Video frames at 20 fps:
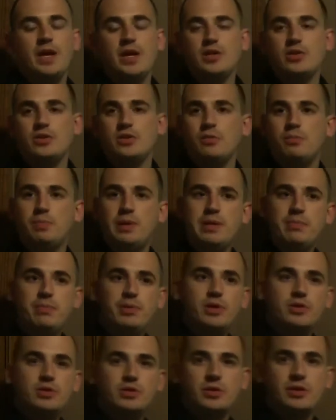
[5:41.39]
So if
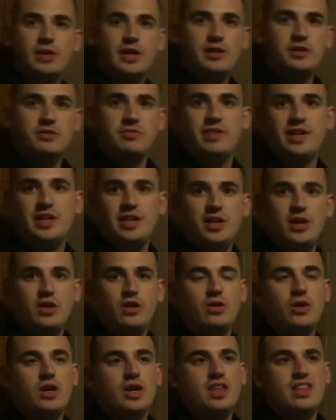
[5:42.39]
people turn on your
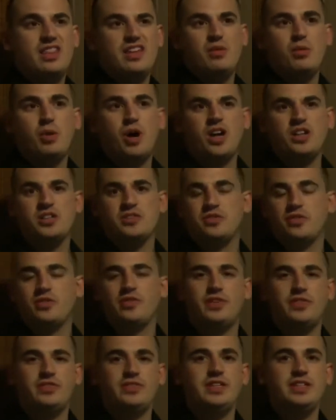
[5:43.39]
video, they watch for
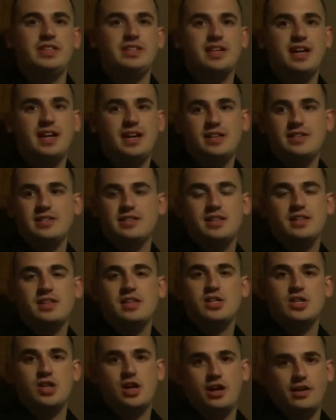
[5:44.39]
15 seconds and then they
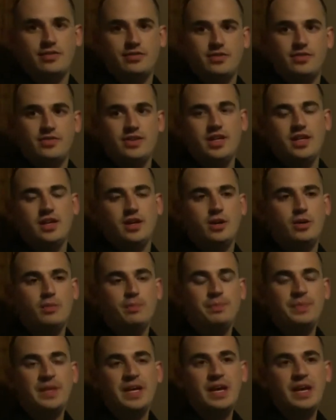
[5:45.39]
shut off the video,